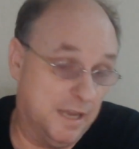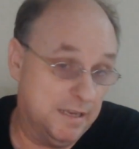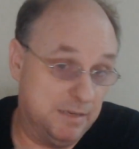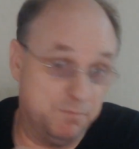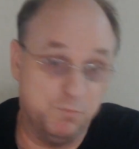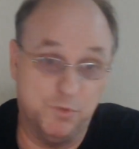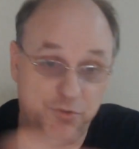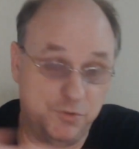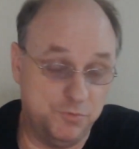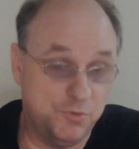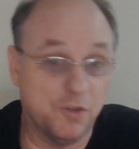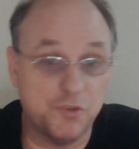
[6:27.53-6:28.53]
went to
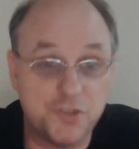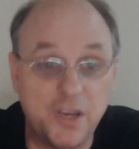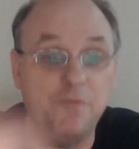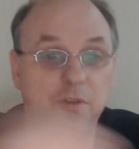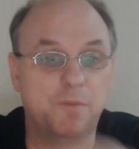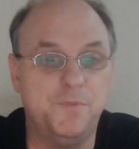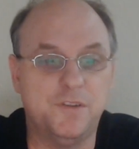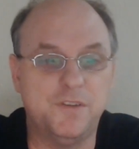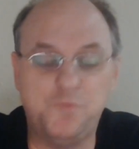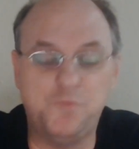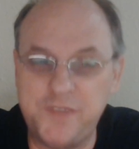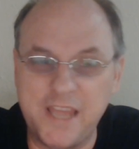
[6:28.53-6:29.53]
Dollar Shave Club because
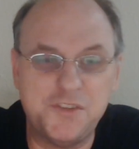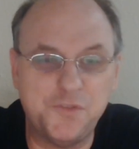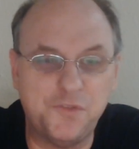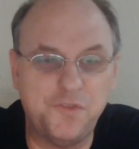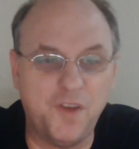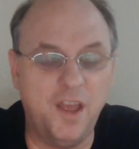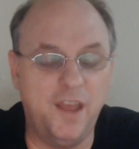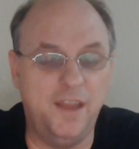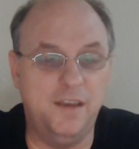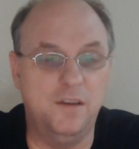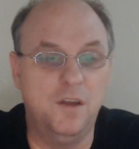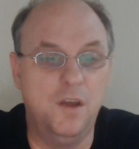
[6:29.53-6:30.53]
that's
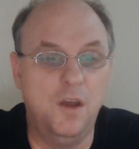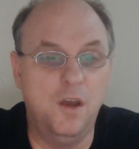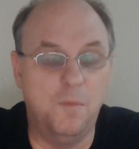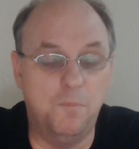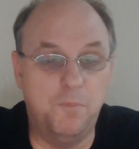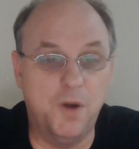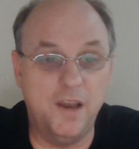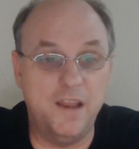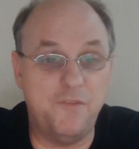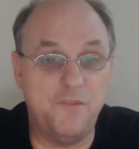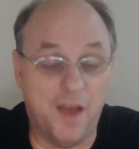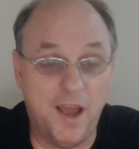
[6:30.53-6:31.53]
fine. But
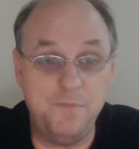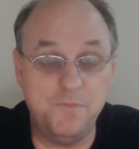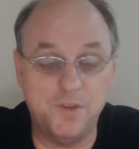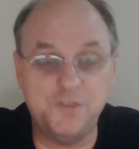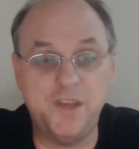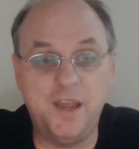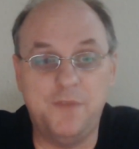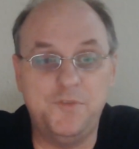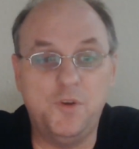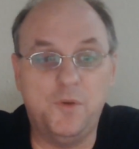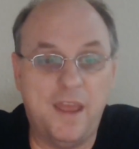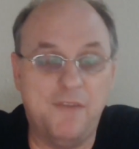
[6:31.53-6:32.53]
if let's say I
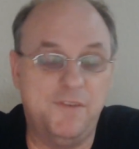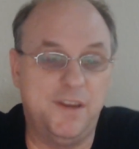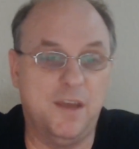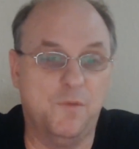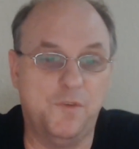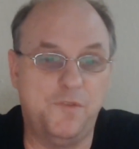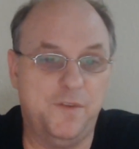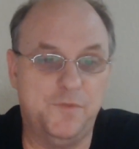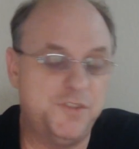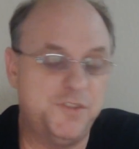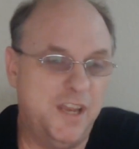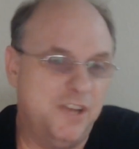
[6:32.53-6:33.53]
don't have an account with Facebook, let's
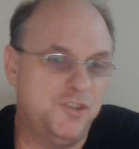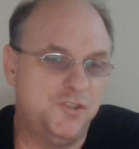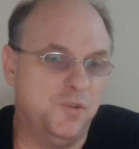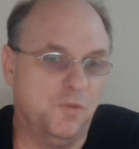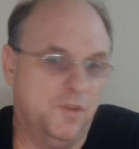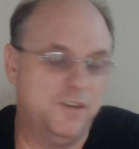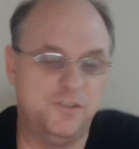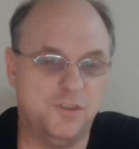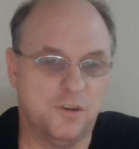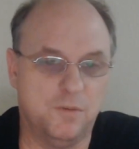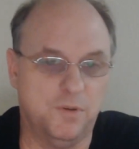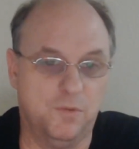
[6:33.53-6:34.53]
say I just don't like
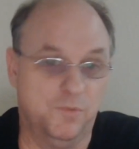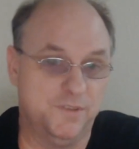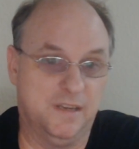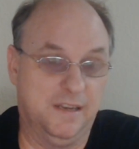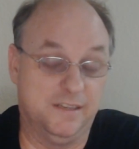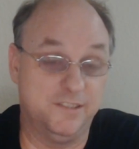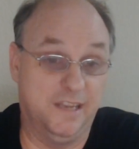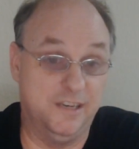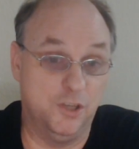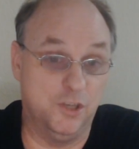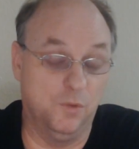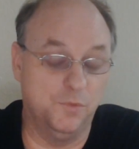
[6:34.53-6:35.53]
Zuckerberg, which actually I
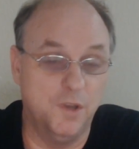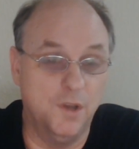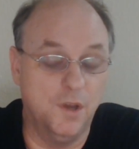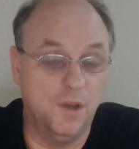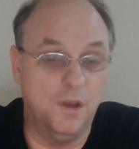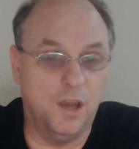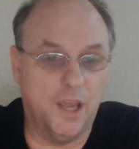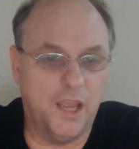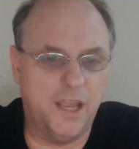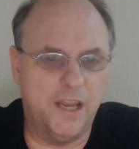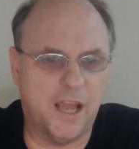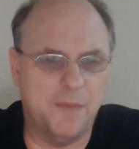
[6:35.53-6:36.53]
don't,
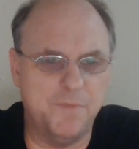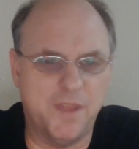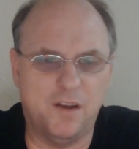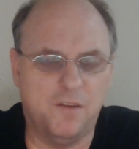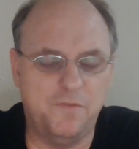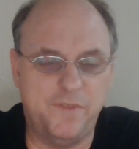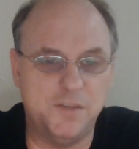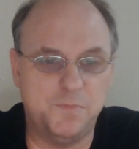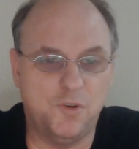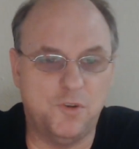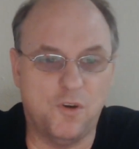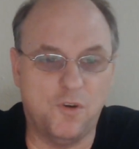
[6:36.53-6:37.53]
and I'm not on
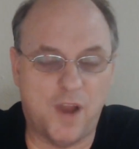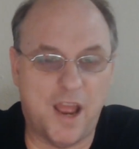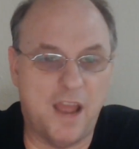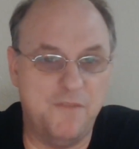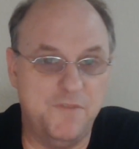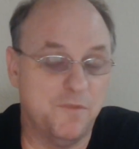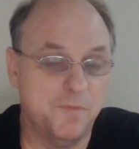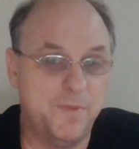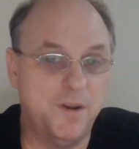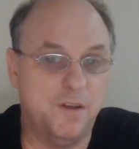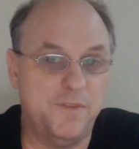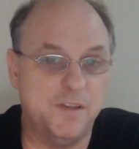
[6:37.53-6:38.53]
Facebook, or I've never been
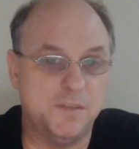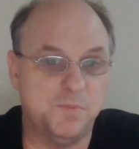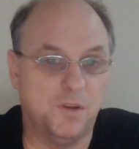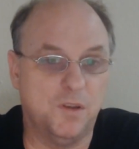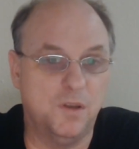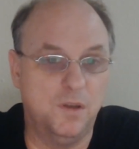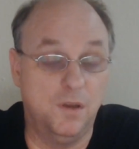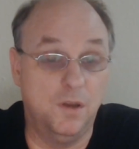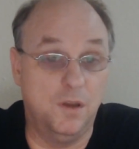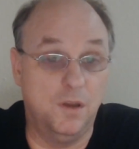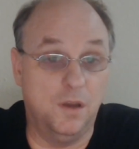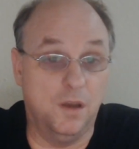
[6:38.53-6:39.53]
on Facebook.
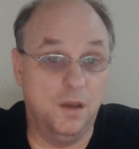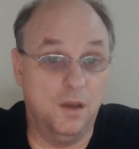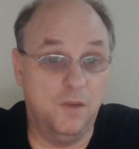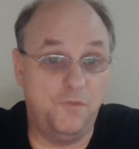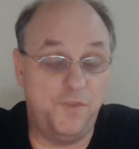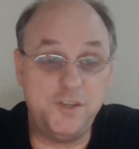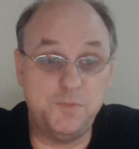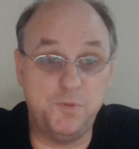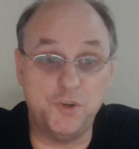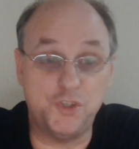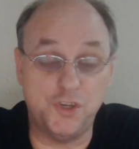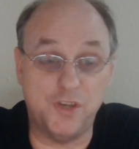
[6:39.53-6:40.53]
Facebook
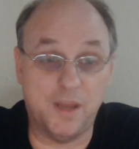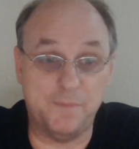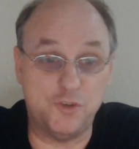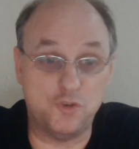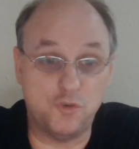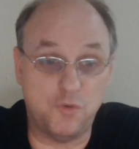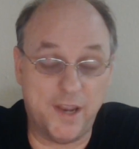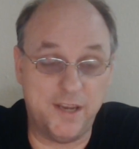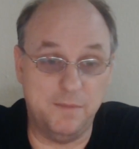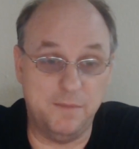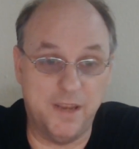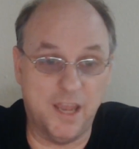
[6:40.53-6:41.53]
should not be
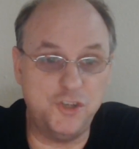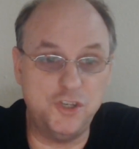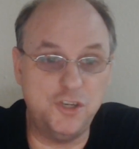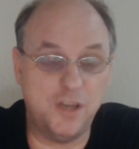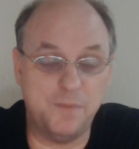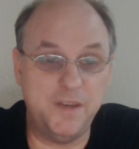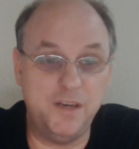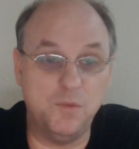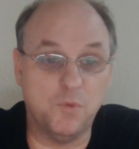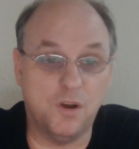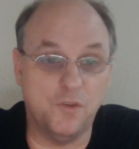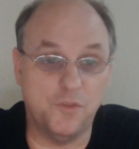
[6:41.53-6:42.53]
tracking me. I should not be
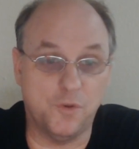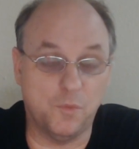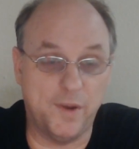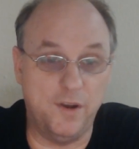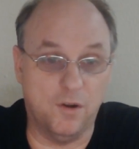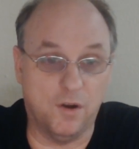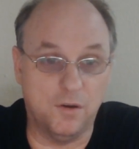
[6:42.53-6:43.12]
anywhere on their radar.